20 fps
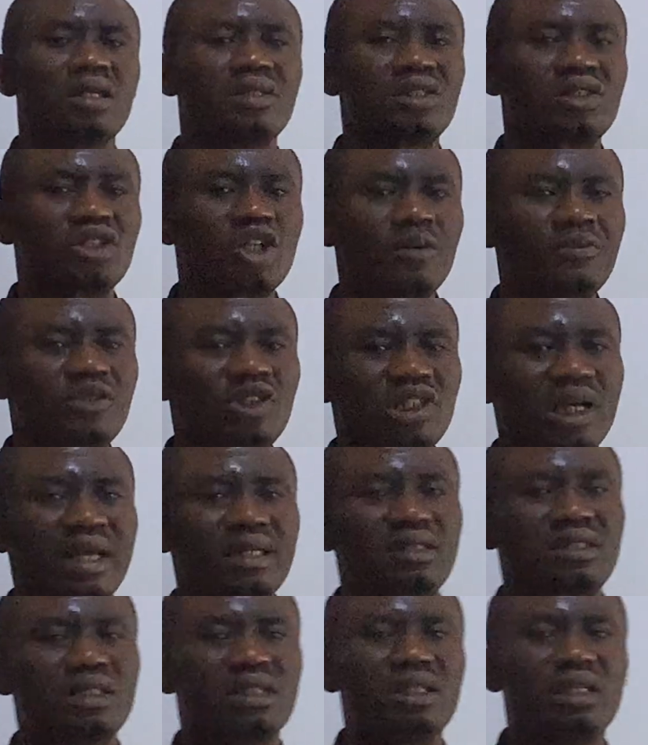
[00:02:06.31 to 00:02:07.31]

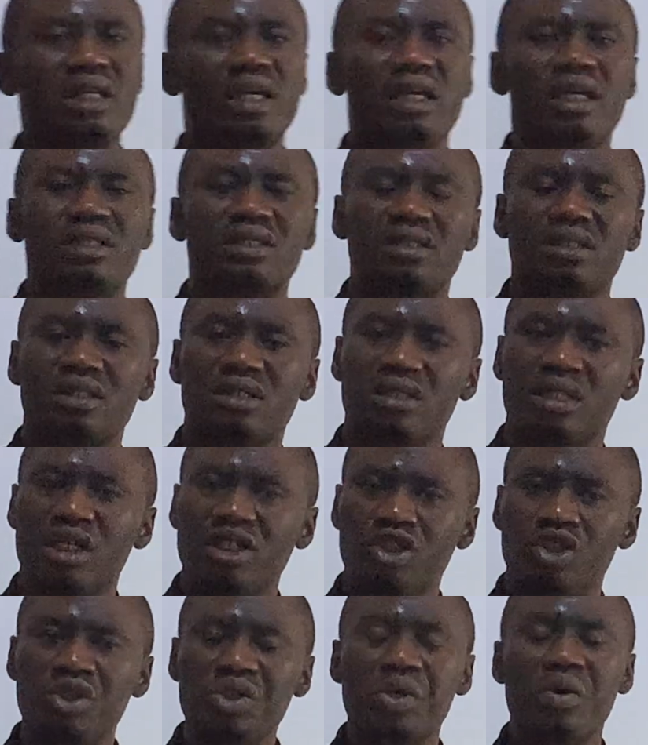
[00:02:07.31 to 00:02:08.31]
subject is the
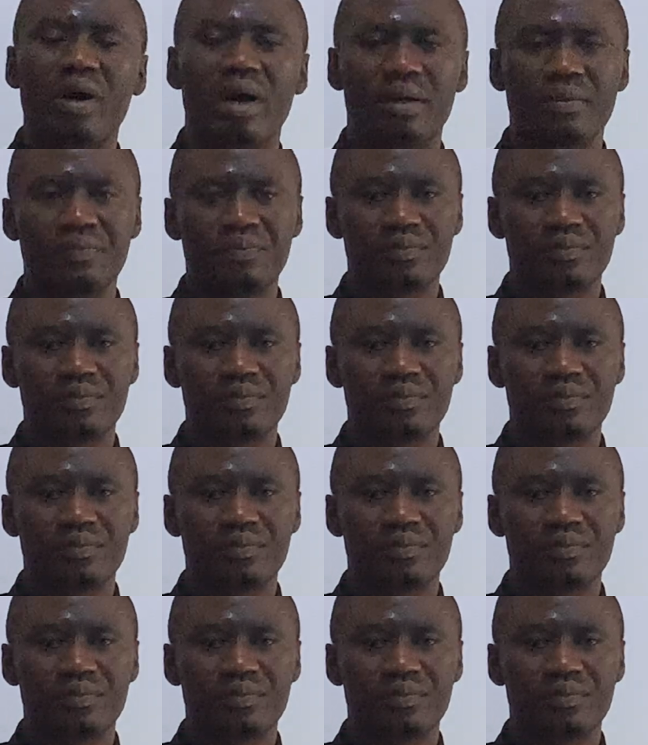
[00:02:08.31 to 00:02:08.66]
doer